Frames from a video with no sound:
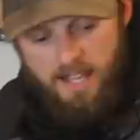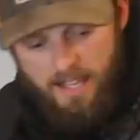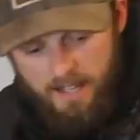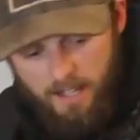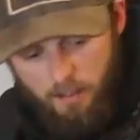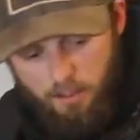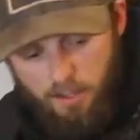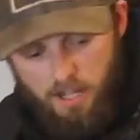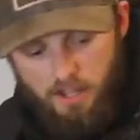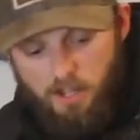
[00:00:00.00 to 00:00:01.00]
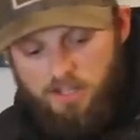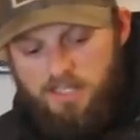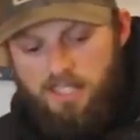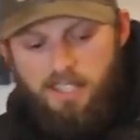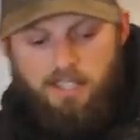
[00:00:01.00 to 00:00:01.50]
And I'll put on those.
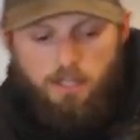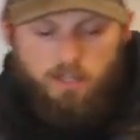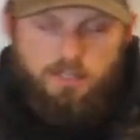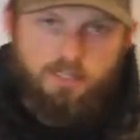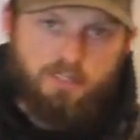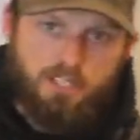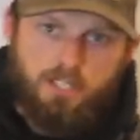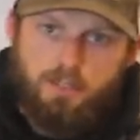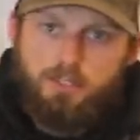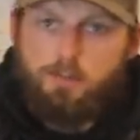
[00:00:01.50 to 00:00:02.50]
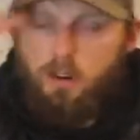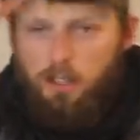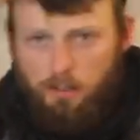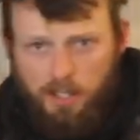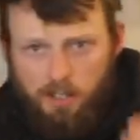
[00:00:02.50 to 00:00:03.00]
And I like those for fishing those
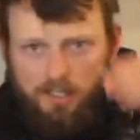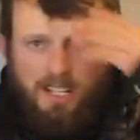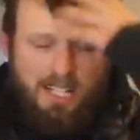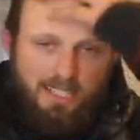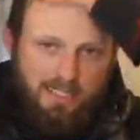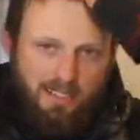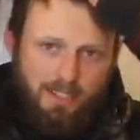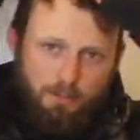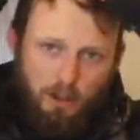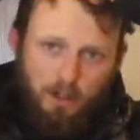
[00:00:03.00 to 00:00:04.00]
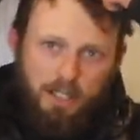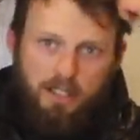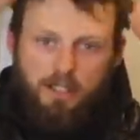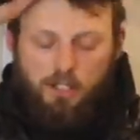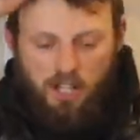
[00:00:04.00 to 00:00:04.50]
smaller minnows. It's less bulky
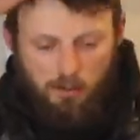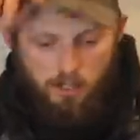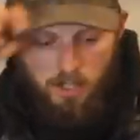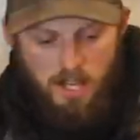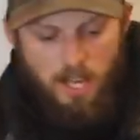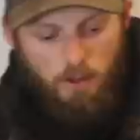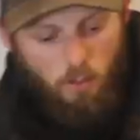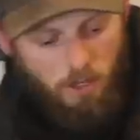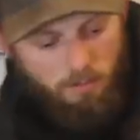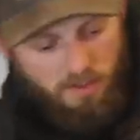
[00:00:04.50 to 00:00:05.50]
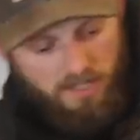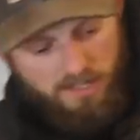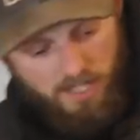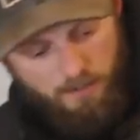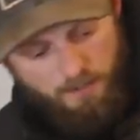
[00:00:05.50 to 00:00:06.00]
than treble. And one big
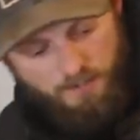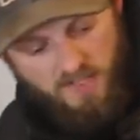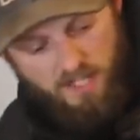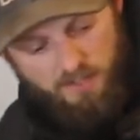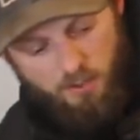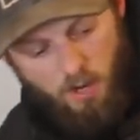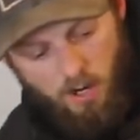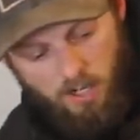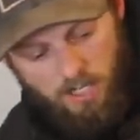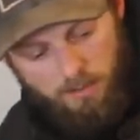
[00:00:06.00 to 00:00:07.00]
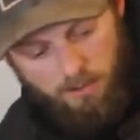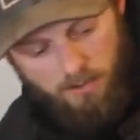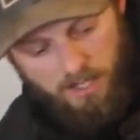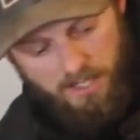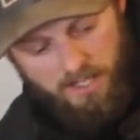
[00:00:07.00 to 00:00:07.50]
tip, if you are gonna be
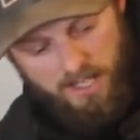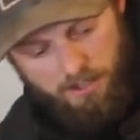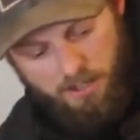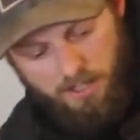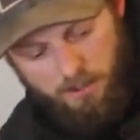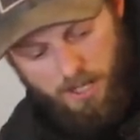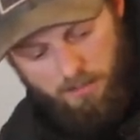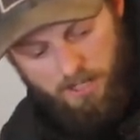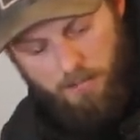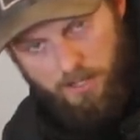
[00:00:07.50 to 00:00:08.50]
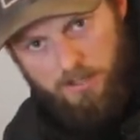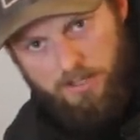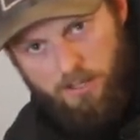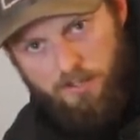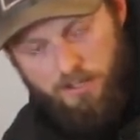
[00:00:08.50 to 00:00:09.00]
running, and you can do it on bigger minnows
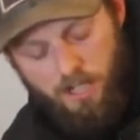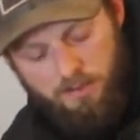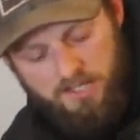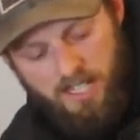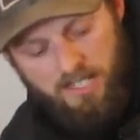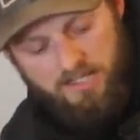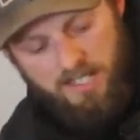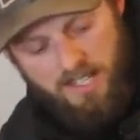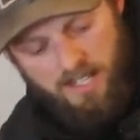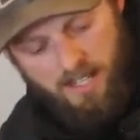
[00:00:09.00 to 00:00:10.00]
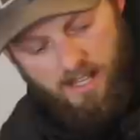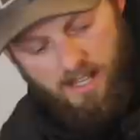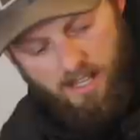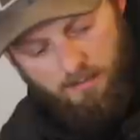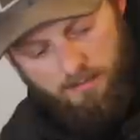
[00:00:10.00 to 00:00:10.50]
too if you upsize
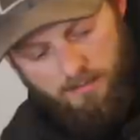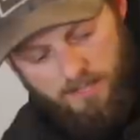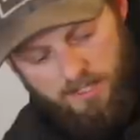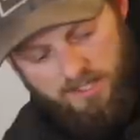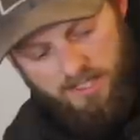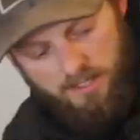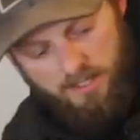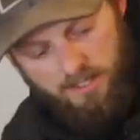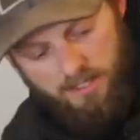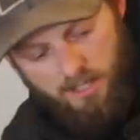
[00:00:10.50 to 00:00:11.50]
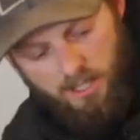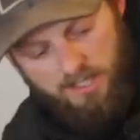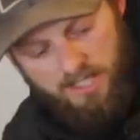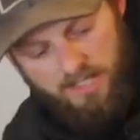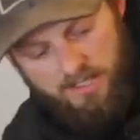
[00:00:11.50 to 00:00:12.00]
um, your, sing, your, your hook
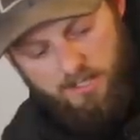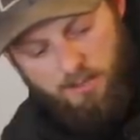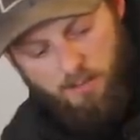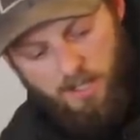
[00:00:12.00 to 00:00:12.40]
size too.